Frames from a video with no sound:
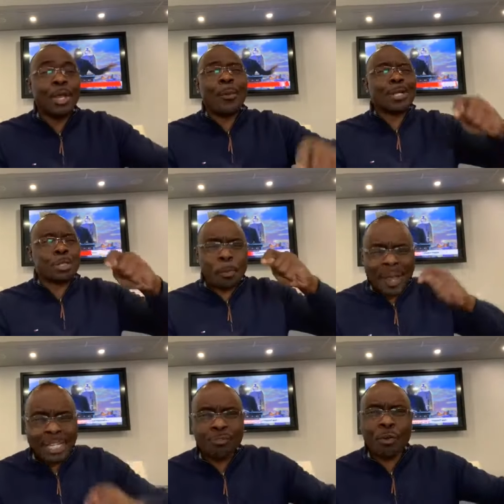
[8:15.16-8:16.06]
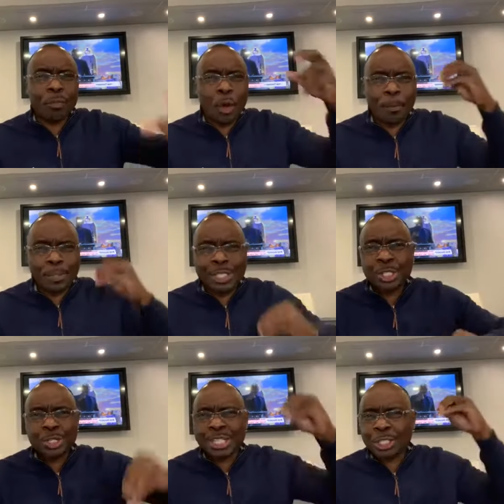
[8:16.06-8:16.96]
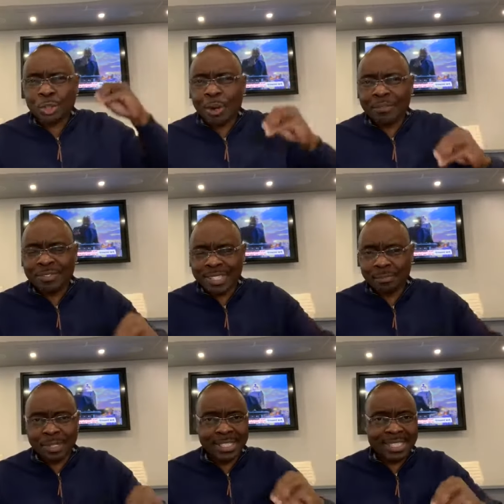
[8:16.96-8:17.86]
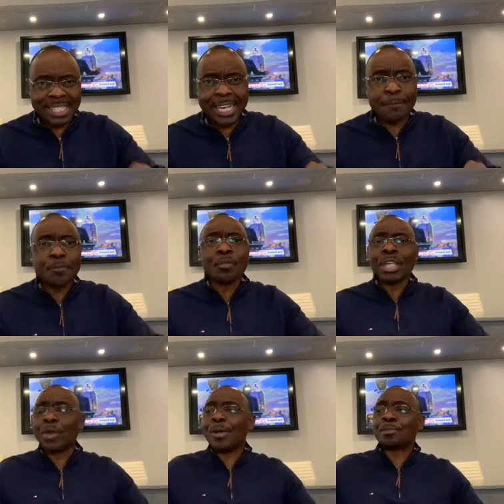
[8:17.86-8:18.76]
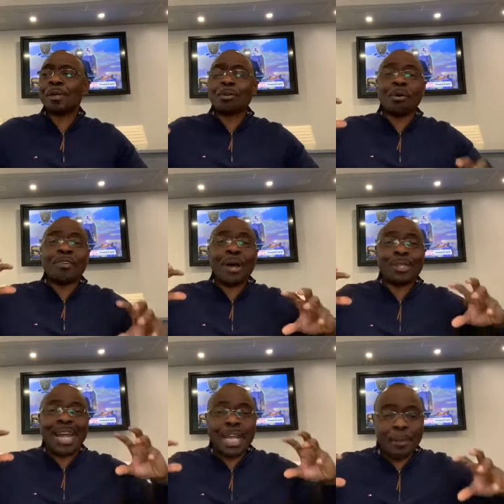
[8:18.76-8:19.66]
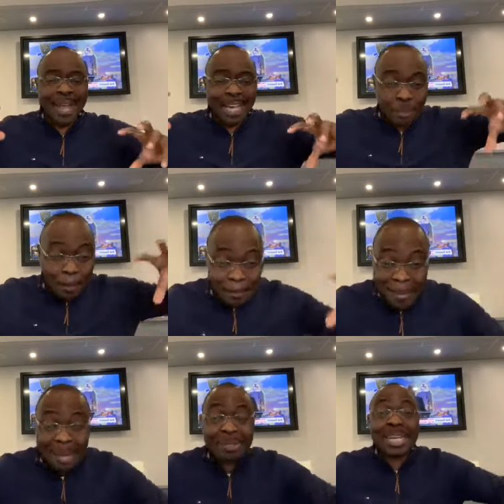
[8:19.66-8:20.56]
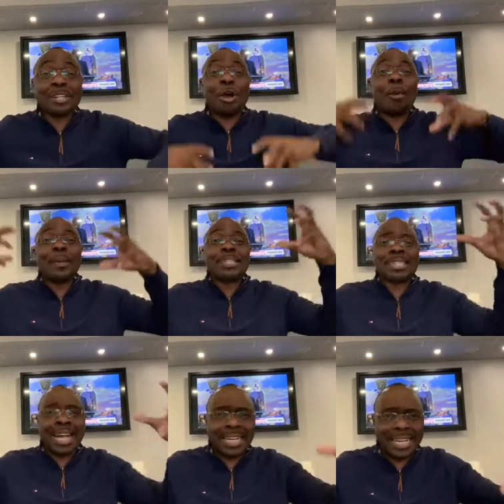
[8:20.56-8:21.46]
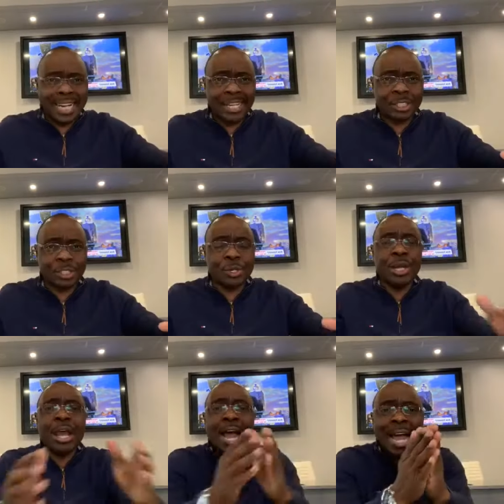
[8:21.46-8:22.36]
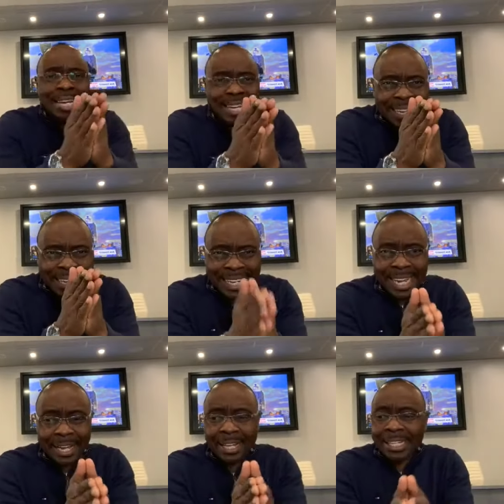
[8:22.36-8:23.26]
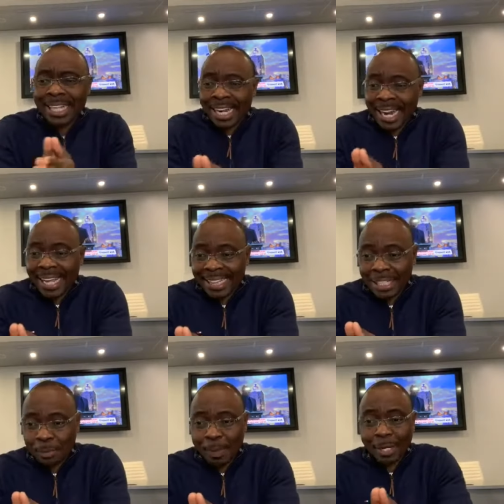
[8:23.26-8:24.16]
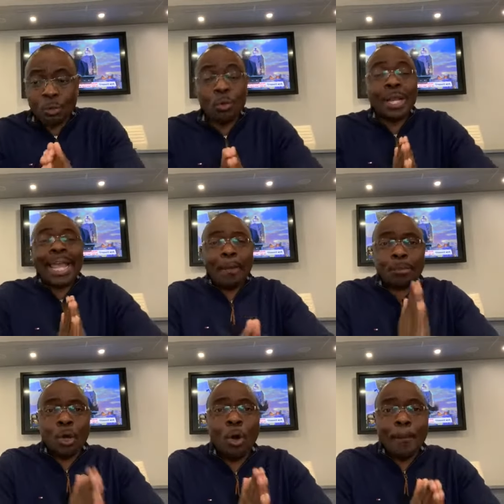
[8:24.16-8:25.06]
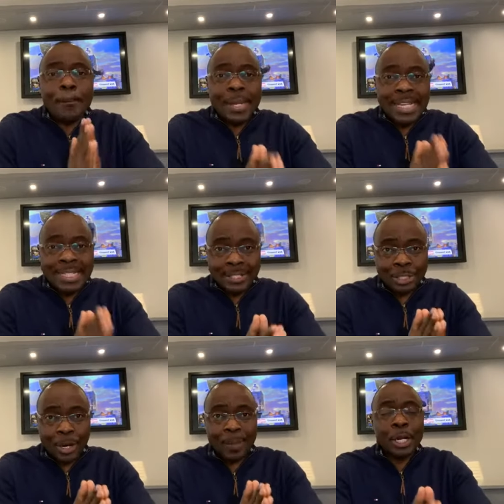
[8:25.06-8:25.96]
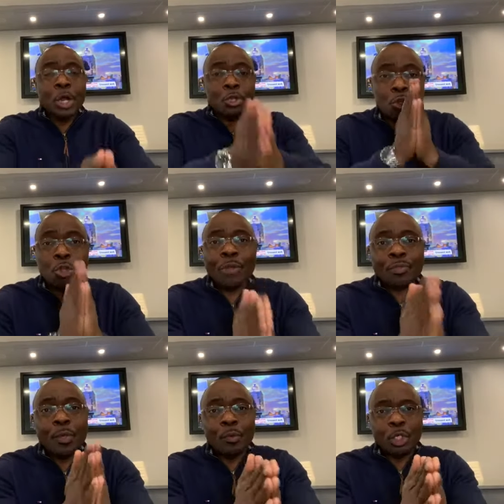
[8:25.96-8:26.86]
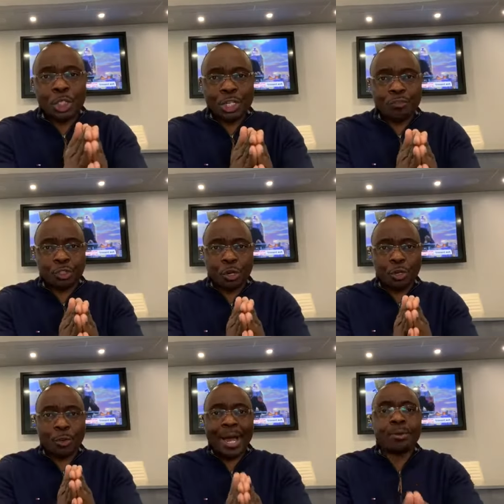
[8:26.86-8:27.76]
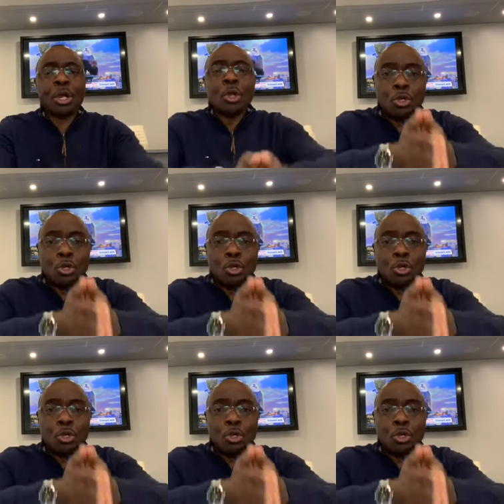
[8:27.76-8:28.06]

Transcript: irrespective of the opposition that you have been seeing, irrespective of how the enemy has mounted up a standard against you. I declare that, like this man who kept on being determined, nothing will shift your ground,